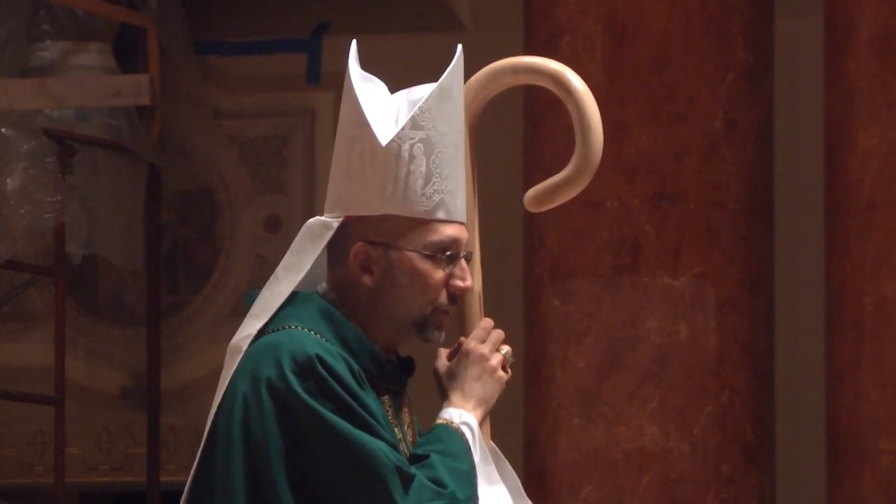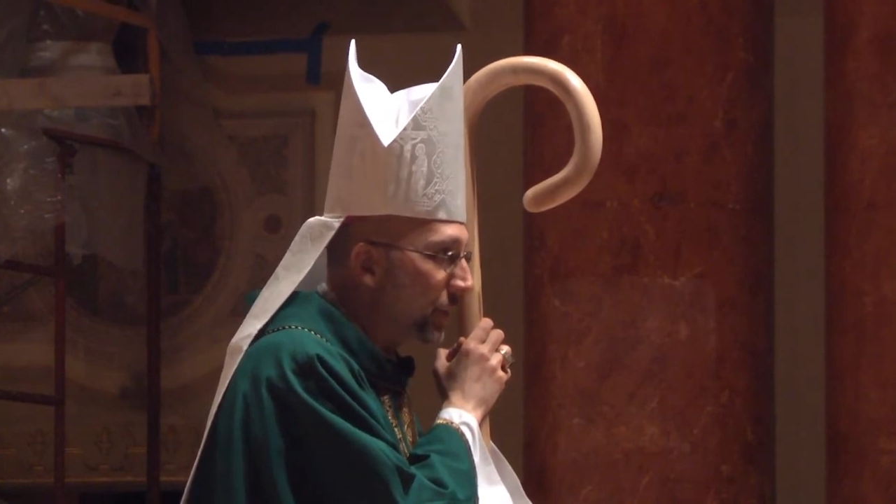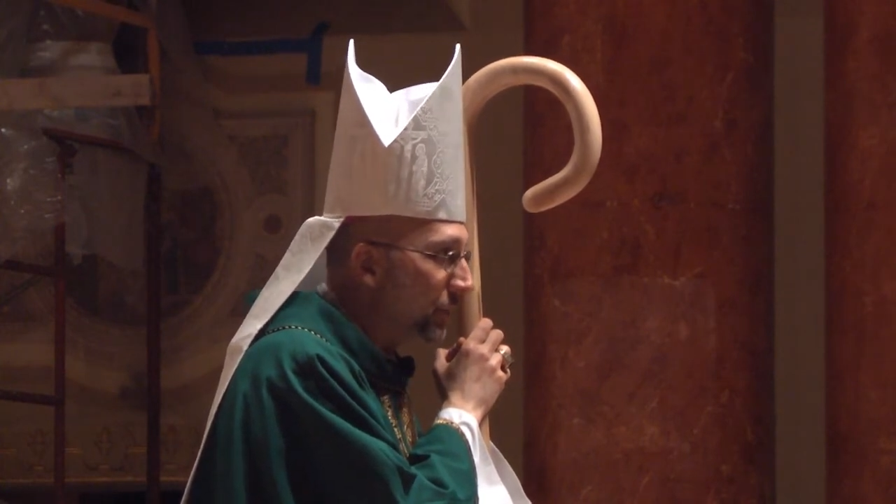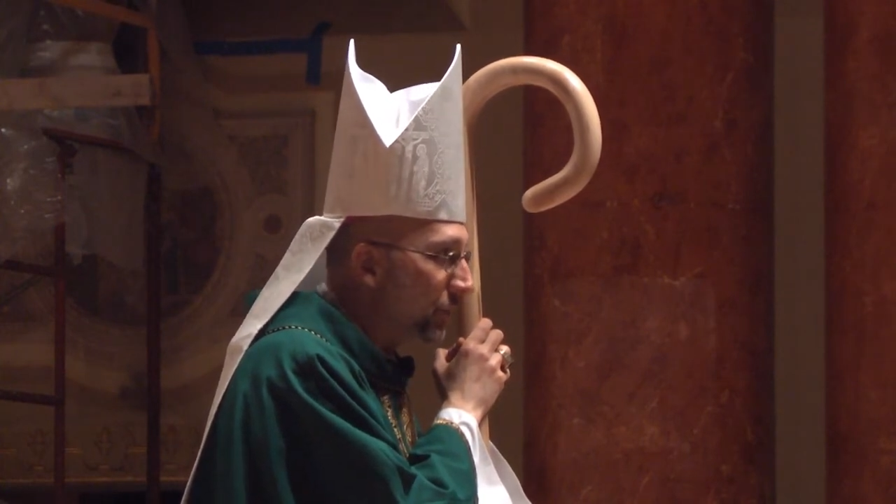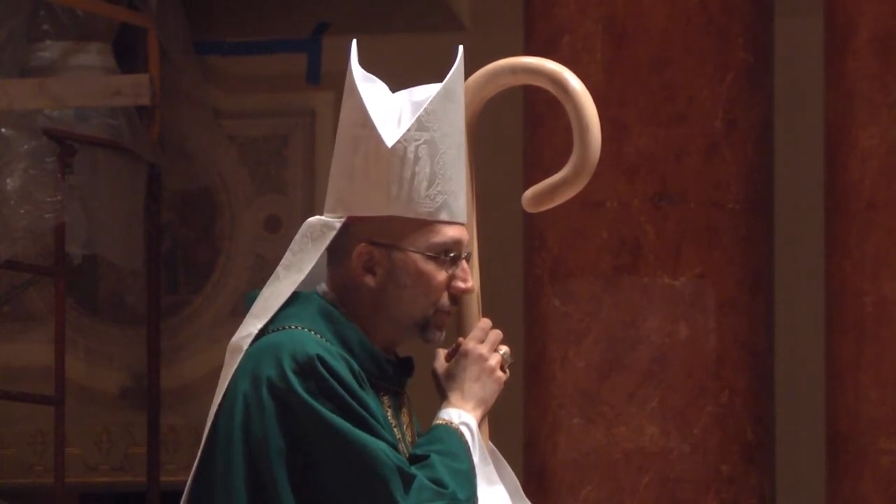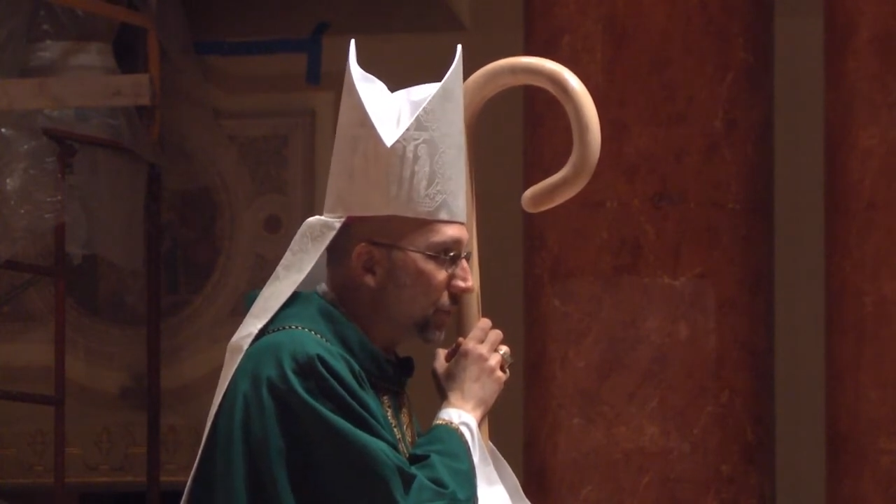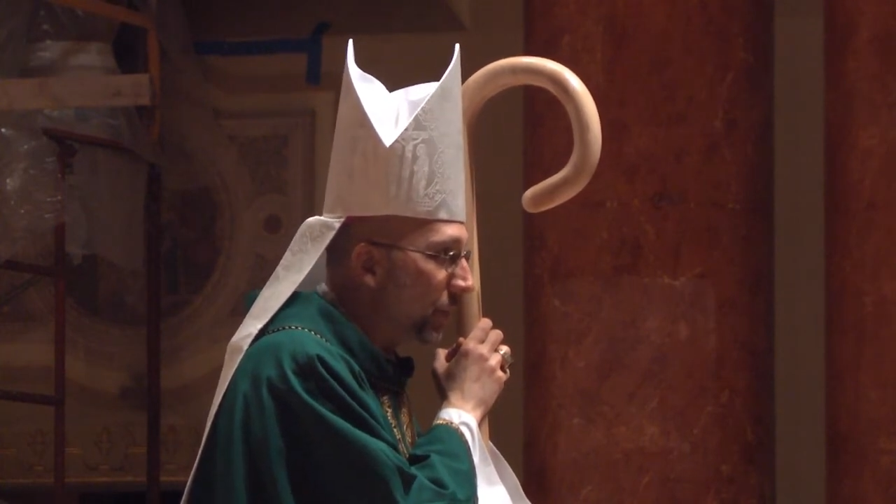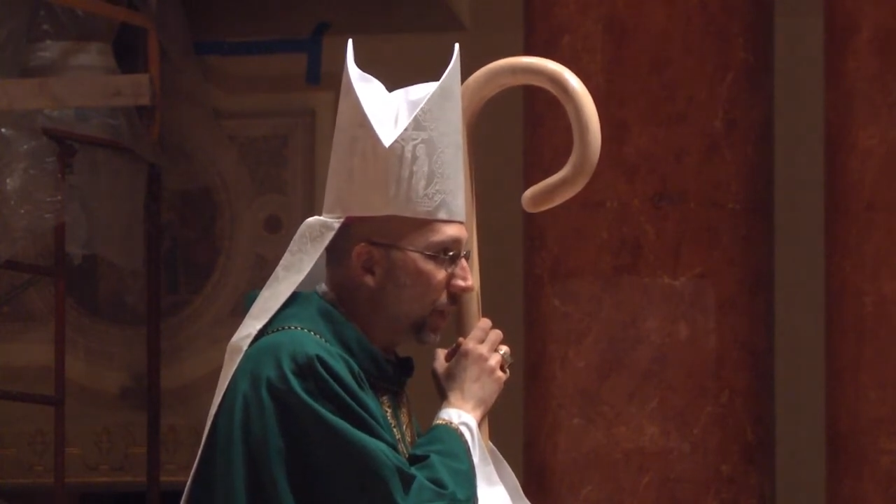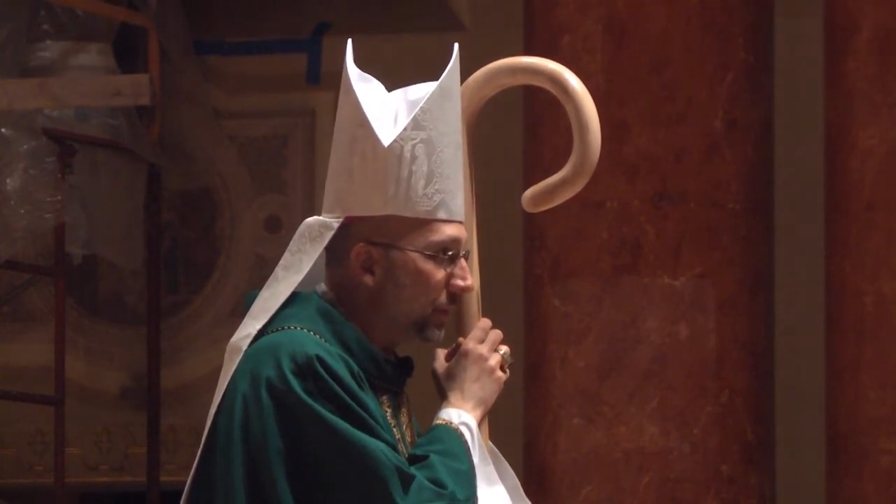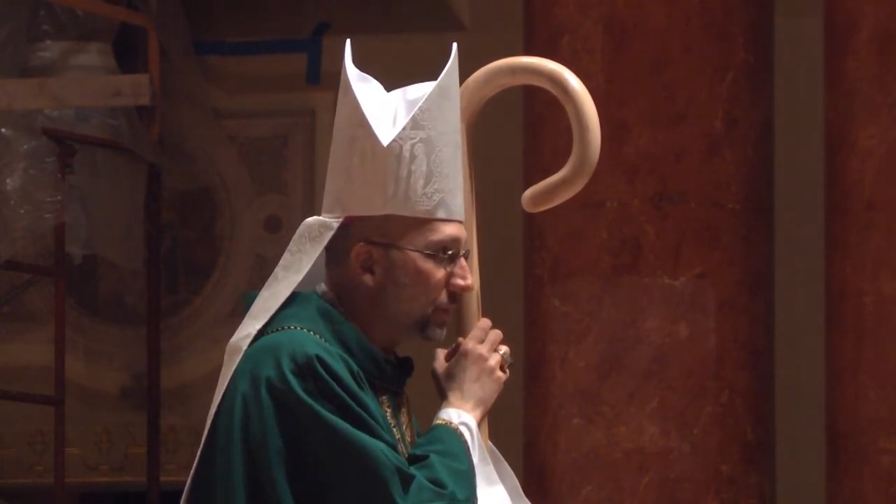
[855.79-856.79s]
Jesus
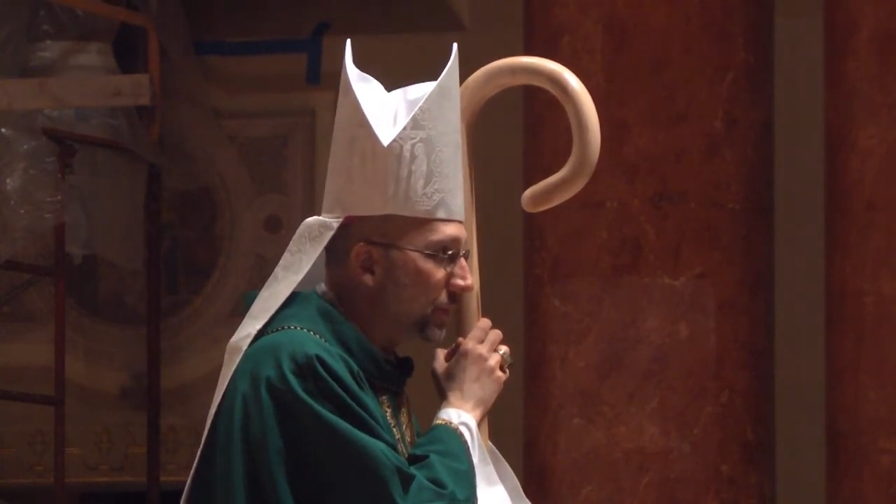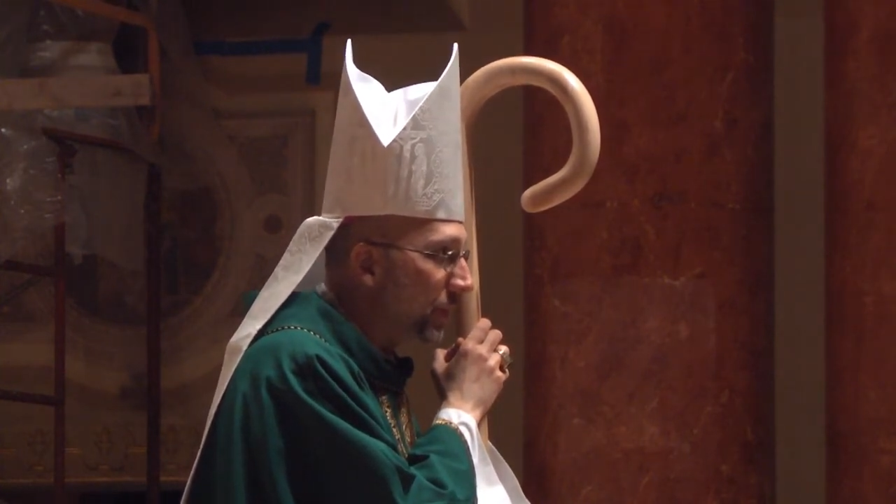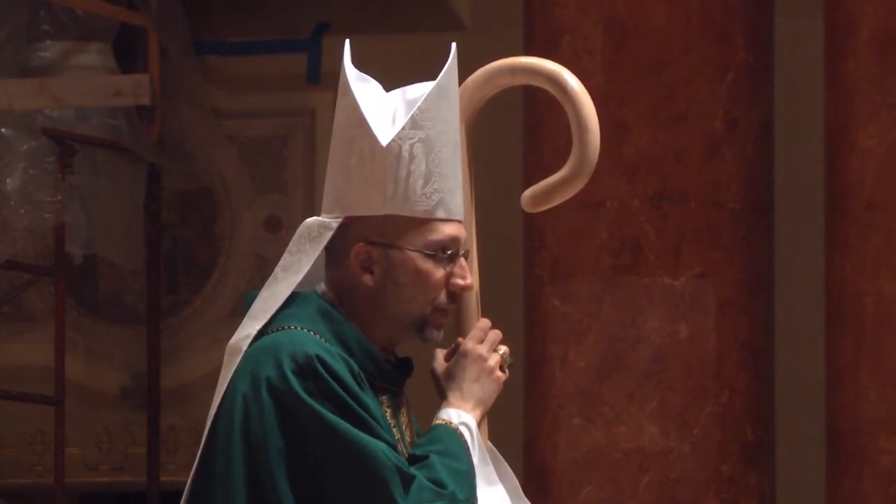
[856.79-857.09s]
Christ